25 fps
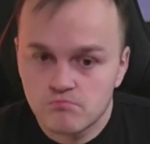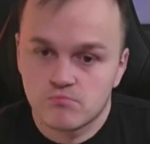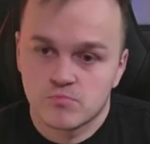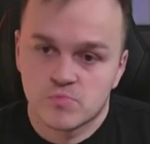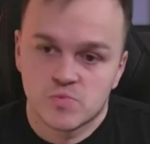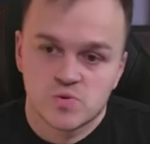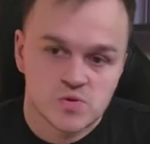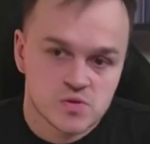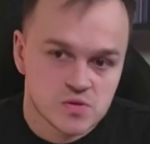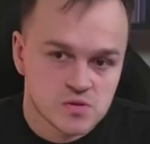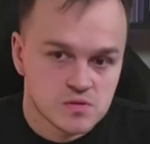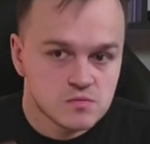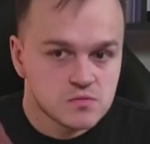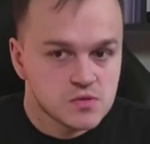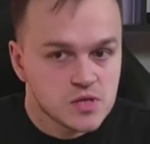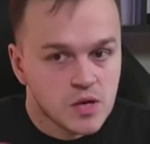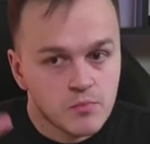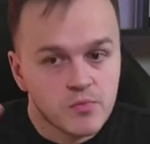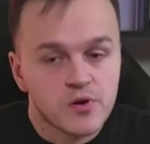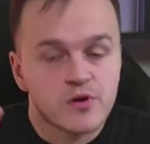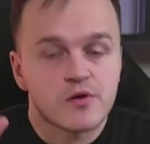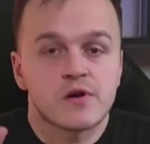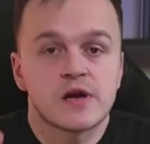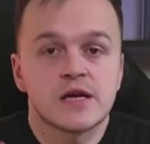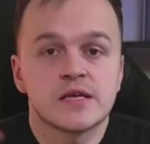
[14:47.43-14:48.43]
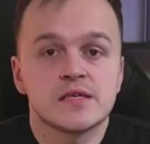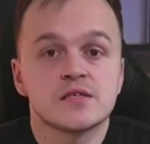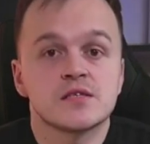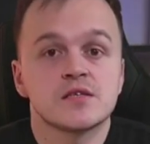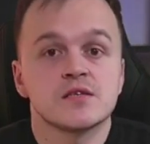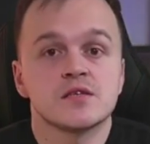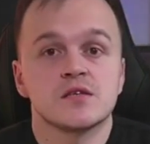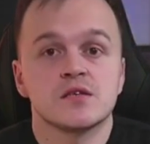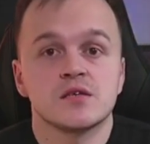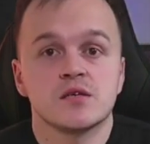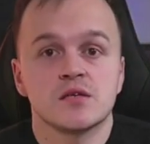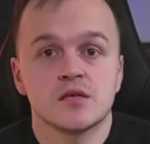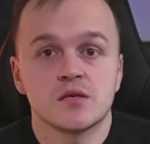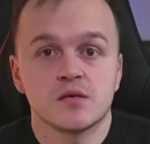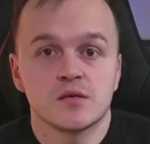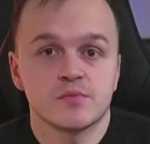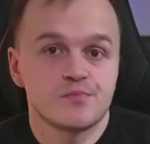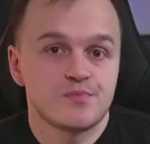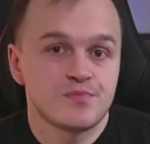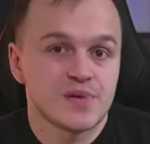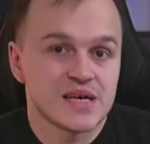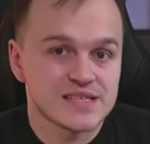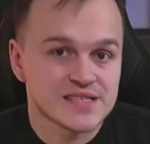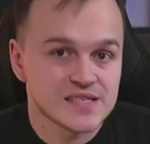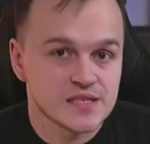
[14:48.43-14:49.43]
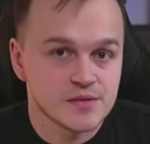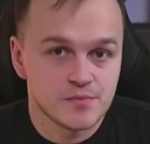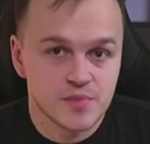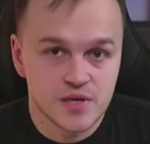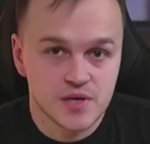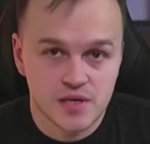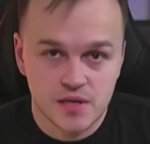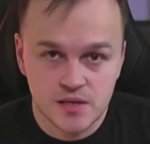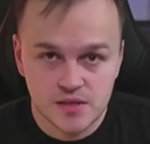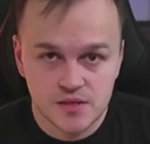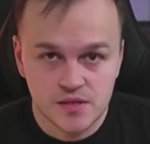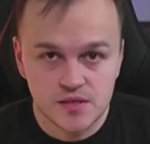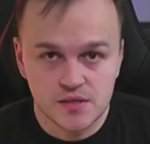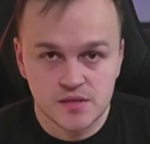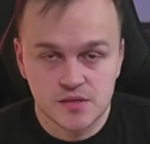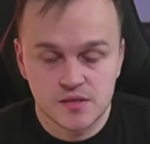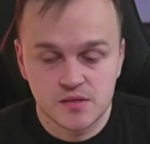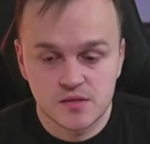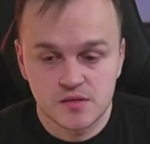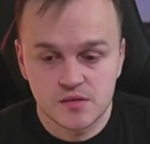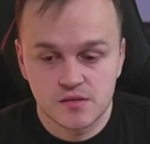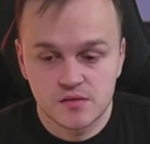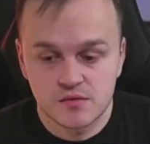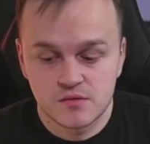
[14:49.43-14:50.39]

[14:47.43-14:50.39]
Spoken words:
some crazy possibilities.